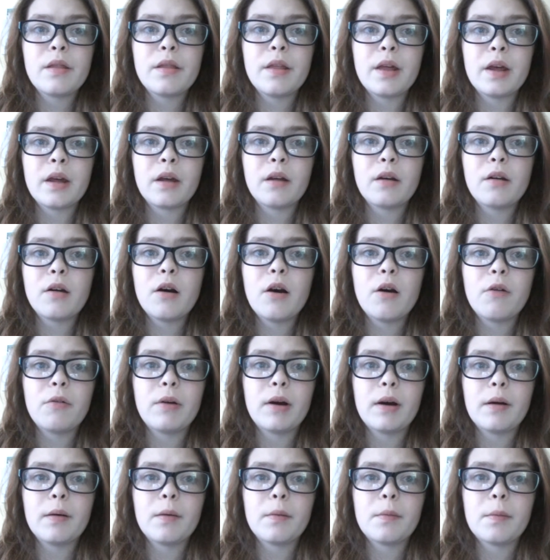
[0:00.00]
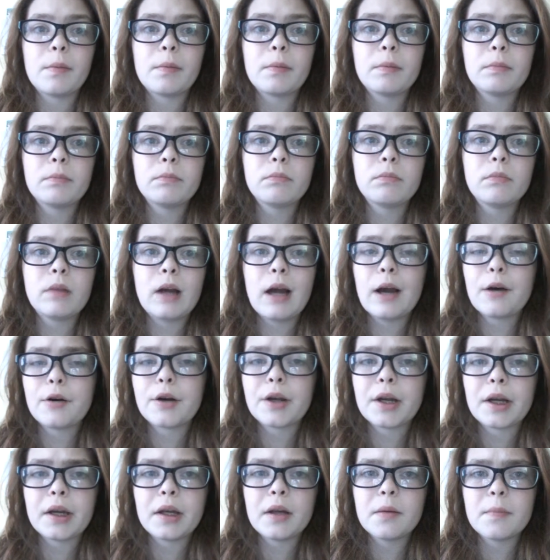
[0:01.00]
think, oh, how
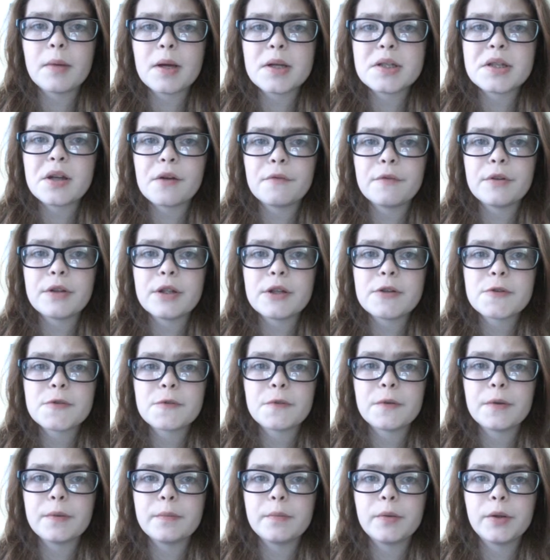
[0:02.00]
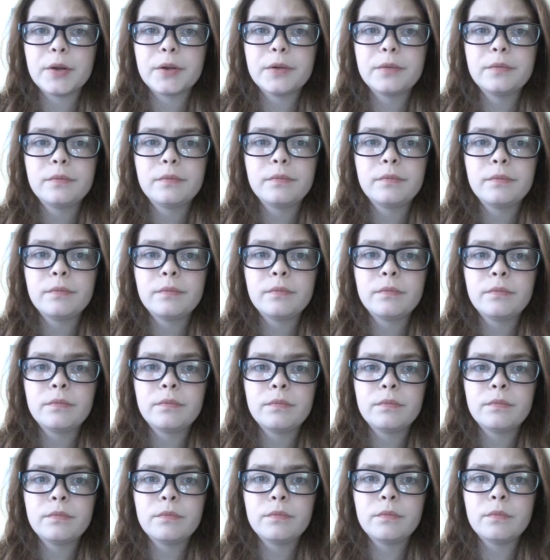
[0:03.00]
can I kill myself in this room, or
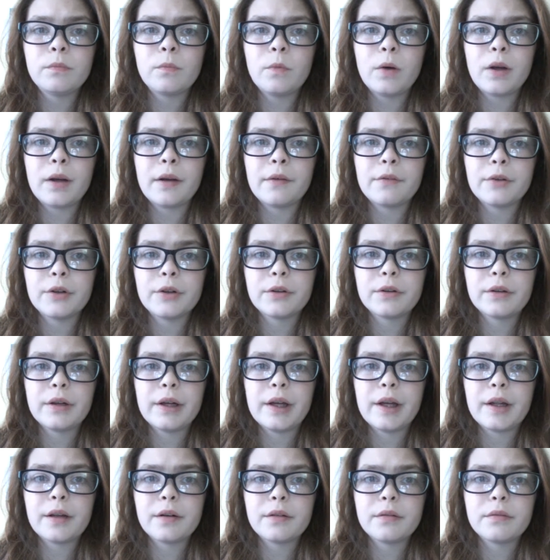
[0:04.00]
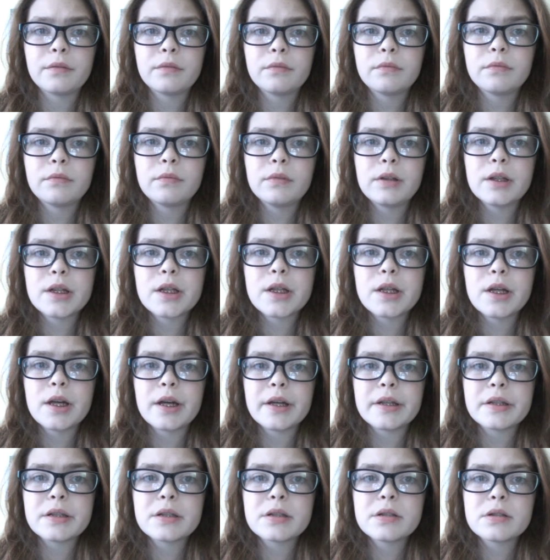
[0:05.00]
whatever, and
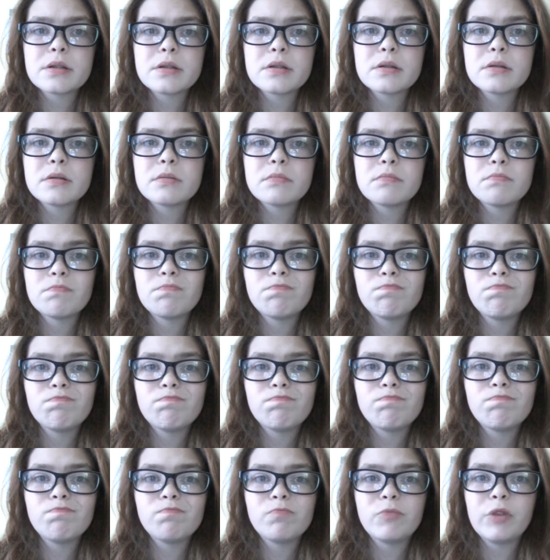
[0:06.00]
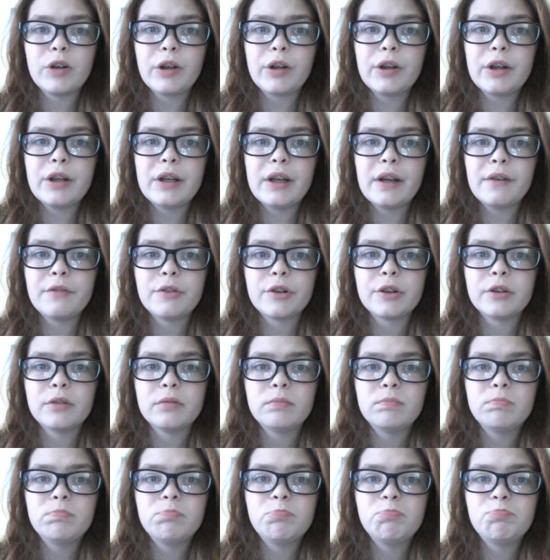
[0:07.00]
it's really
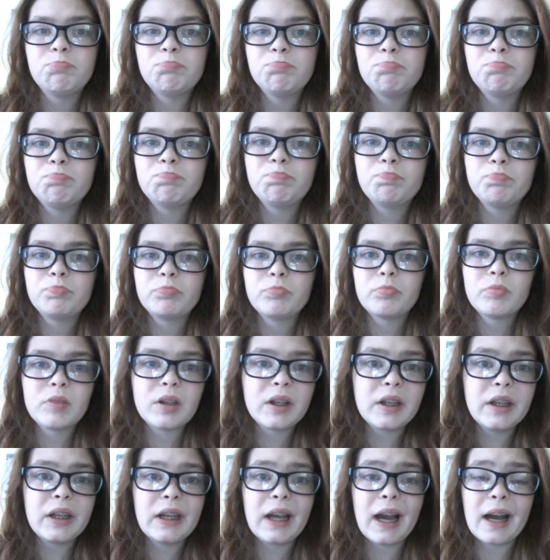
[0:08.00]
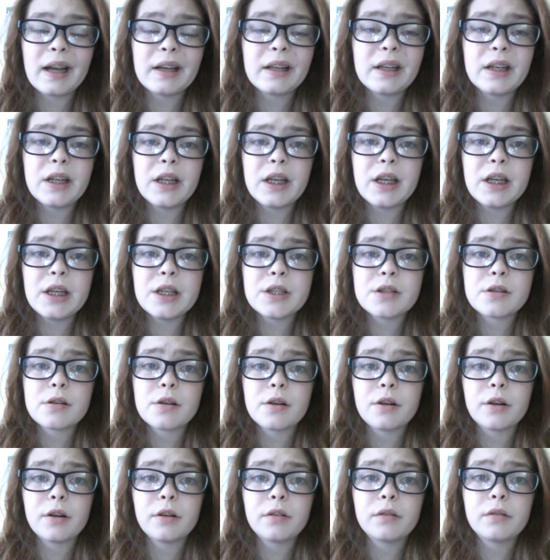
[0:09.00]
never gotten any
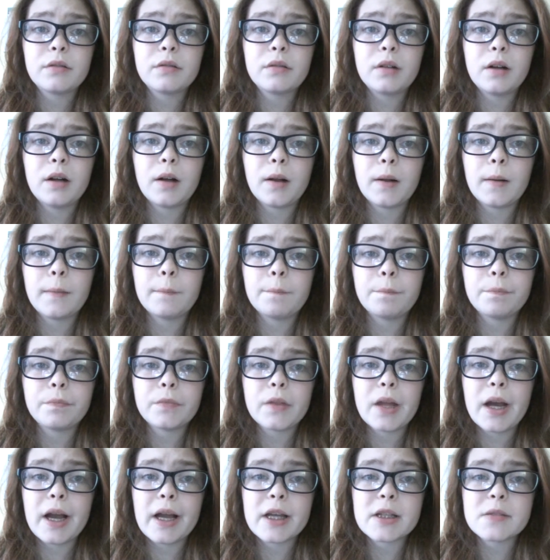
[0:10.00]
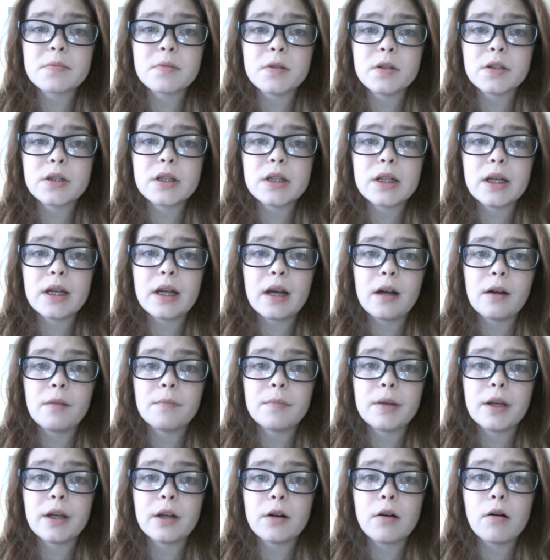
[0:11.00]
easier. The hospital didn't
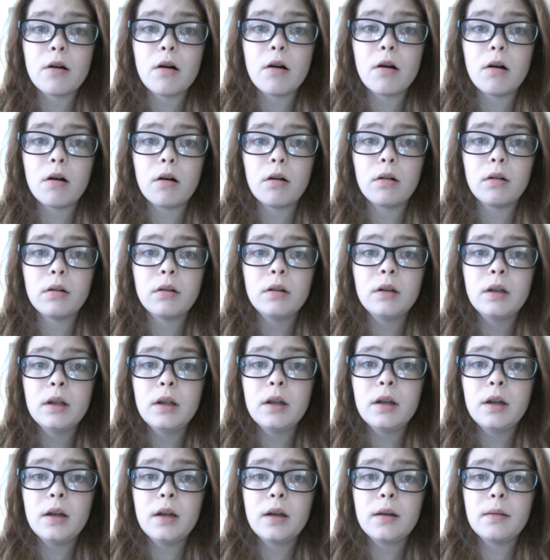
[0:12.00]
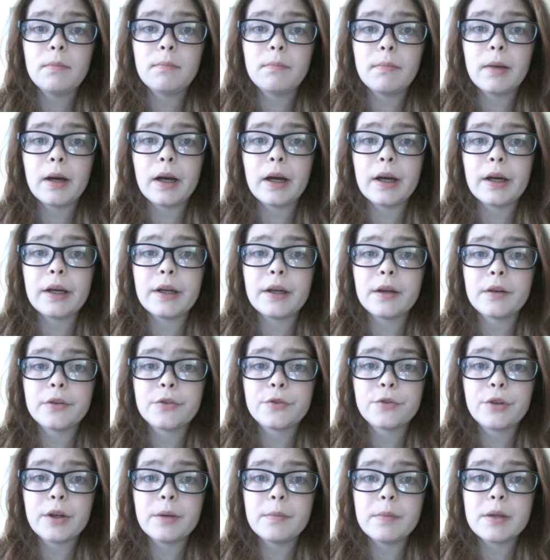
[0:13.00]
help me at all. My
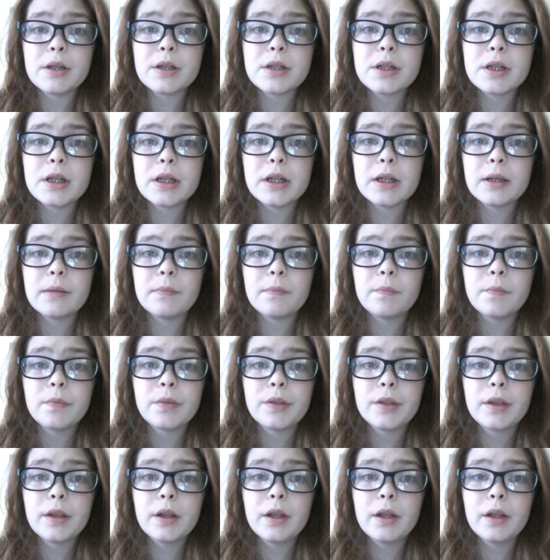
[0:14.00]
treatment team